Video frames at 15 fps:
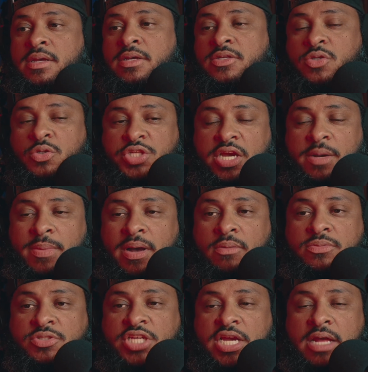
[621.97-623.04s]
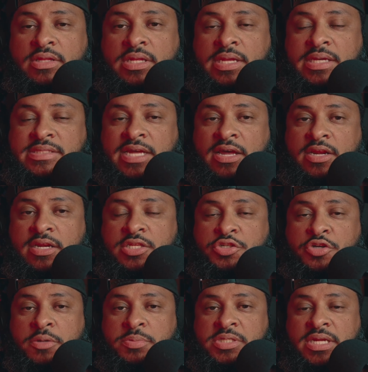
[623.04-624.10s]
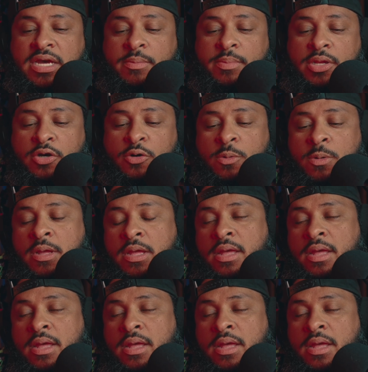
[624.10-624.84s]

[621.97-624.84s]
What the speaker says: So check them out. Check out the links down in the description down below.